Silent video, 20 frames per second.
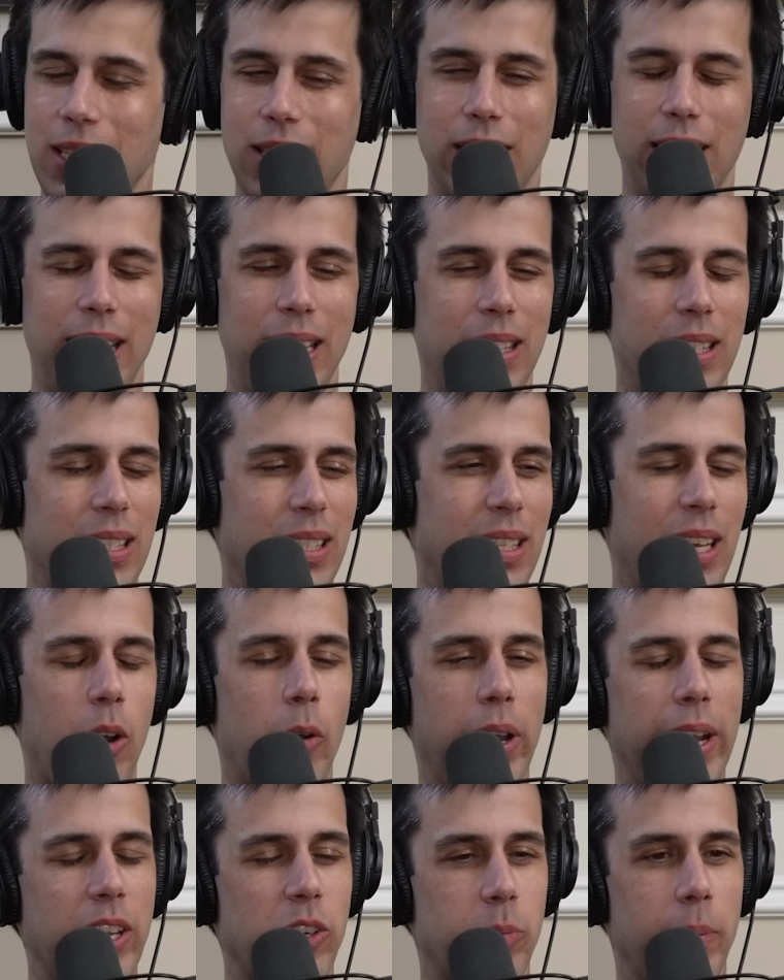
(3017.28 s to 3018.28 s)
it's, it's,
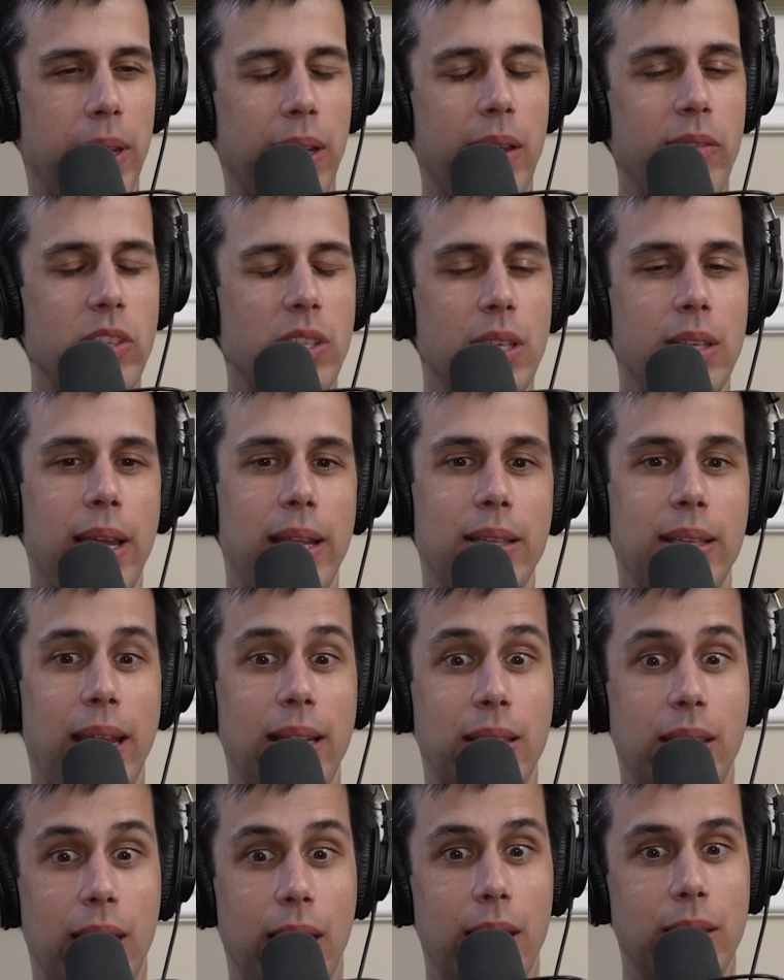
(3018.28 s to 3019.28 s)
our age, man. Have you seen that
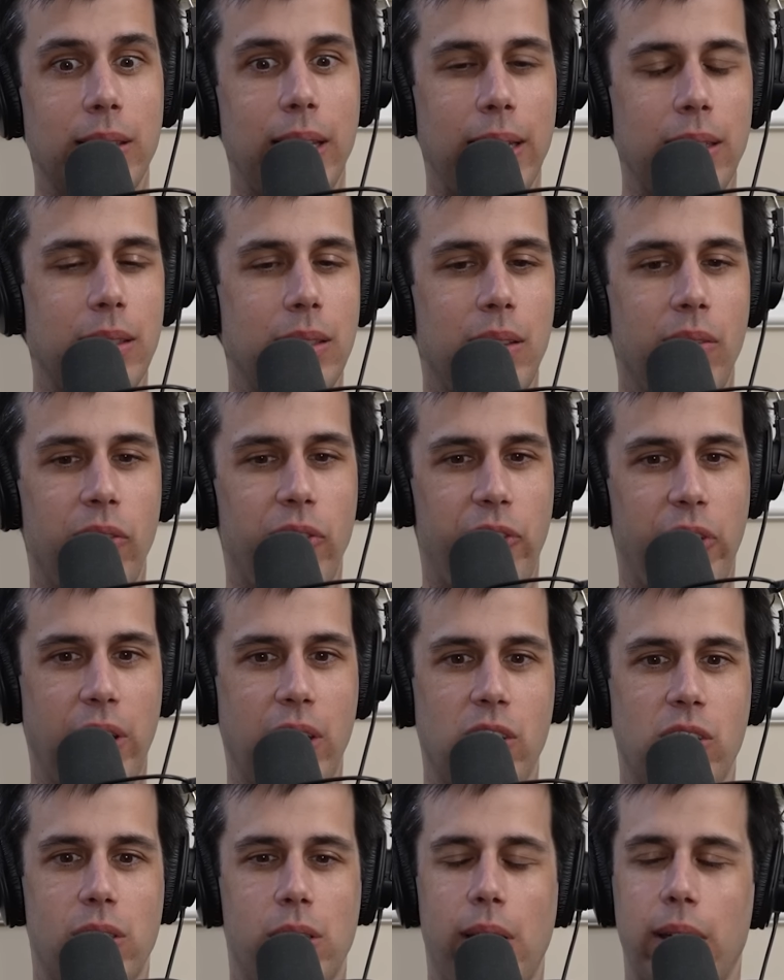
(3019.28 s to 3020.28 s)
that kid that
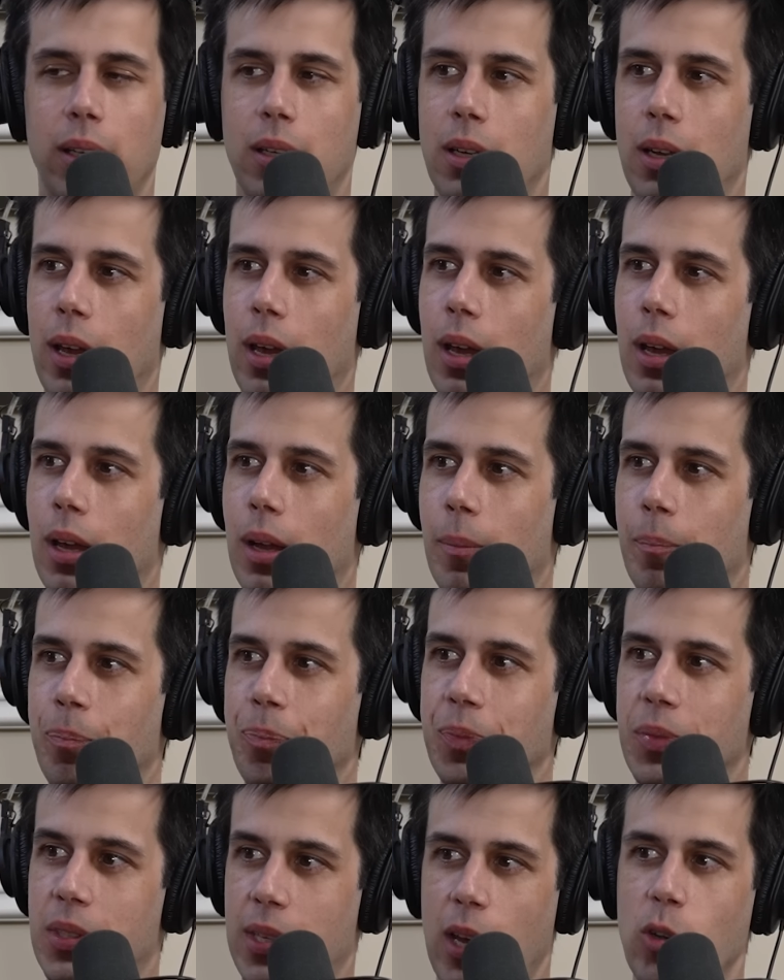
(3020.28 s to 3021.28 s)
finished like
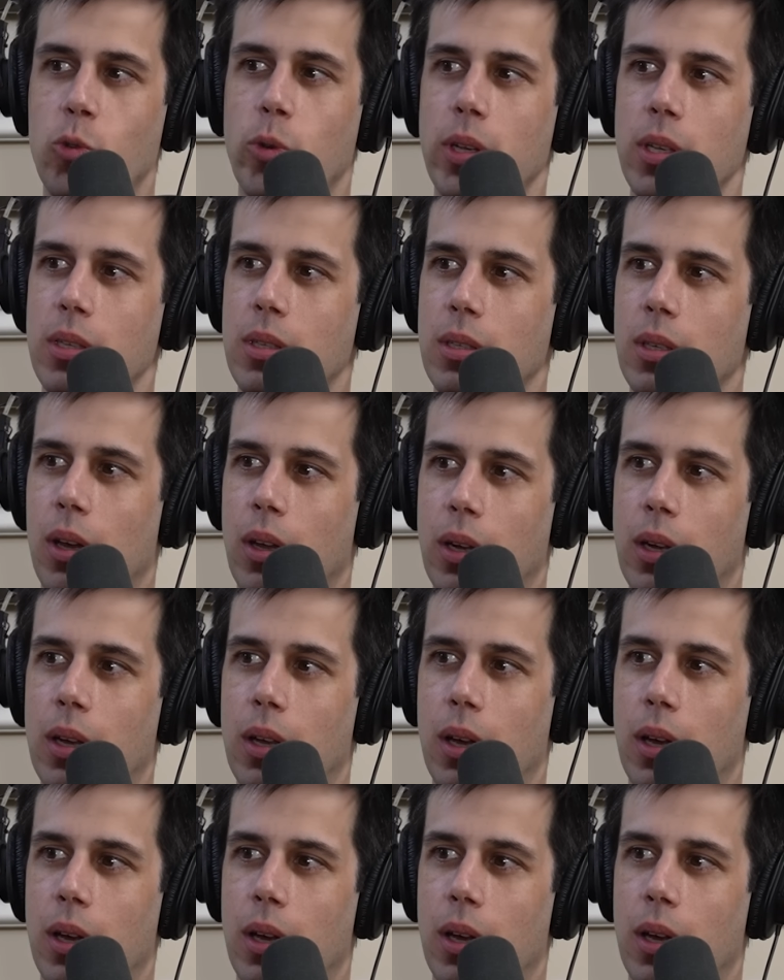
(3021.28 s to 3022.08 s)
um, Tetris on